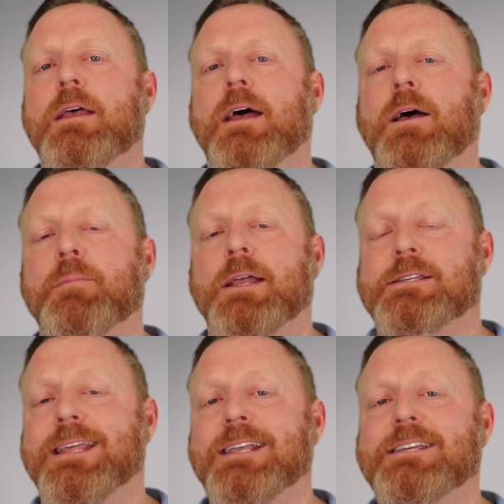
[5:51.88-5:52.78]

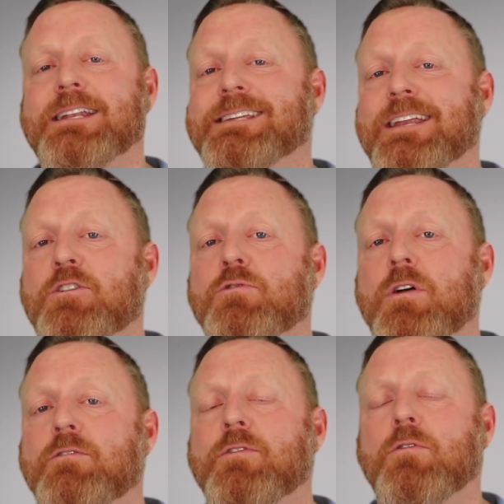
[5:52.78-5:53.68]
As things continue to
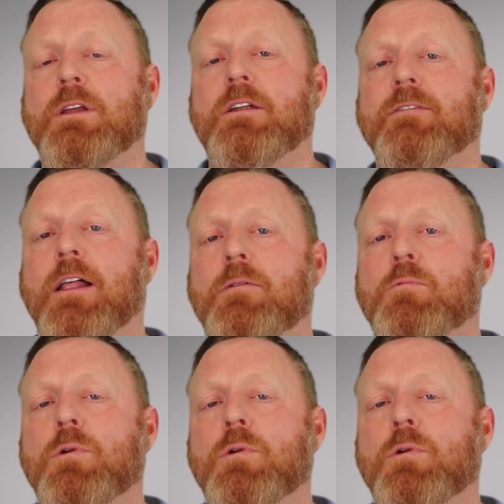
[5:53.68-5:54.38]
unfold and develop,